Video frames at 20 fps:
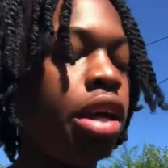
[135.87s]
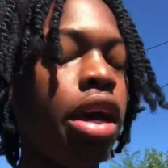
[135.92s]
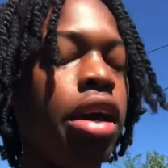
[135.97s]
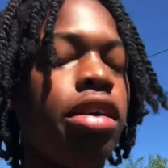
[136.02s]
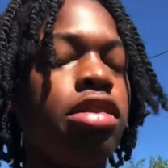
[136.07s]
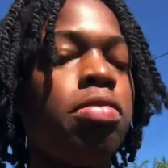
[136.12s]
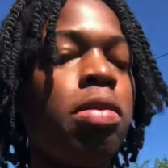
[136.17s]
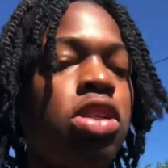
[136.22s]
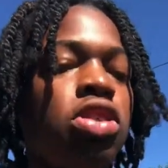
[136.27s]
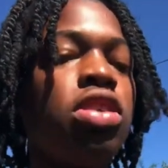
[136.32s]

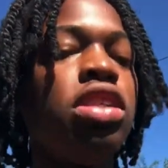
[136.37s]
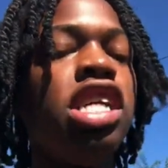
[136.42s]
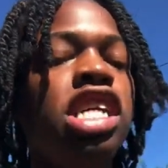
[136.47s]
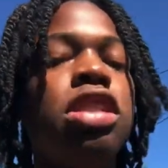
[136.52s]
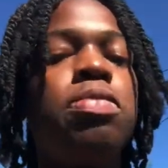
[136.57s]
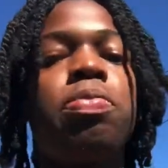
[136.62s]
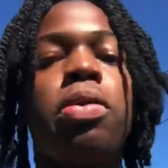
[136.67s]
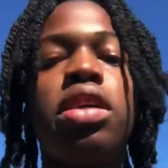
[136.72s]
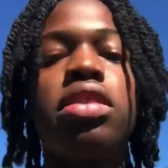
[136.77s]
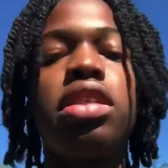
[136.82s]
special needs
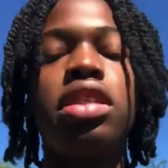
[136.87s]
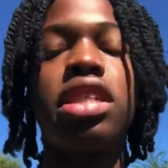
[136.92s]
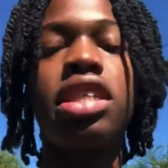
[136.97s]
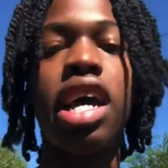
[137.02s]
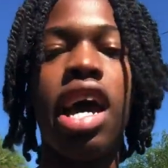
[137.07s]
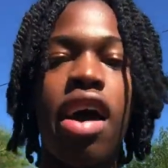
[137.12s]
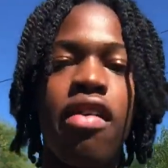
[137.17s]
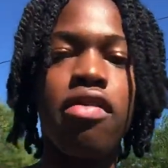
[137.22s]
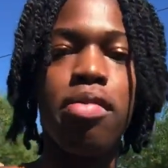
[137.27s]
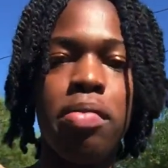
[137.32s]
person to
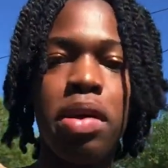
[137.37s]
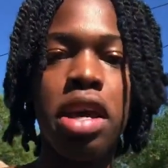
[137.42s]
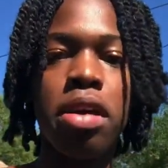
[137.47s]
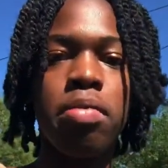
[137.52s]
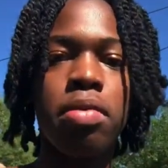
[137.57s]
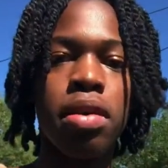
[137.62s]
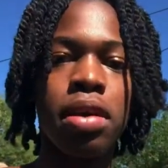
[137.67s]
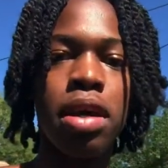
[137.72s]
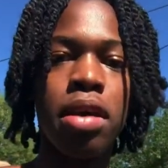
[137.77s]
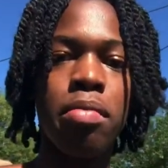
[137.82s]
have a
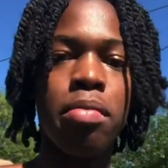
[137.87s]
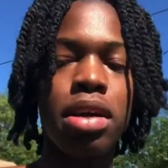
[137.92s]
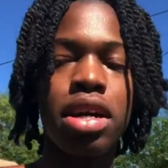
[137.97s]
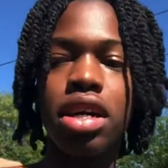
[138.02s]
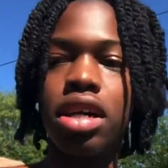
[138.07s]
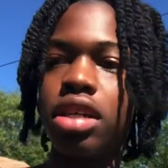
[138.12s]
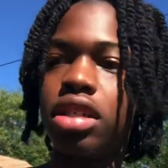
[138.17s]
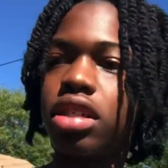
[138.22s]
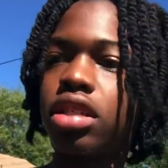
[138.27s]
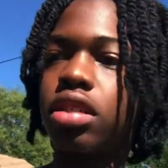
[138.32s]
baby,
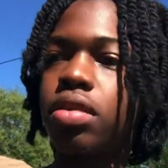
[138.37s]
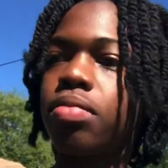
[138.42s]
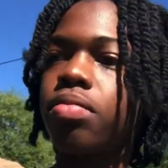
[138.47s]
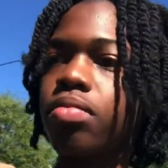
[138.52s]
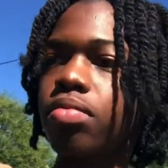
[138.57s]
because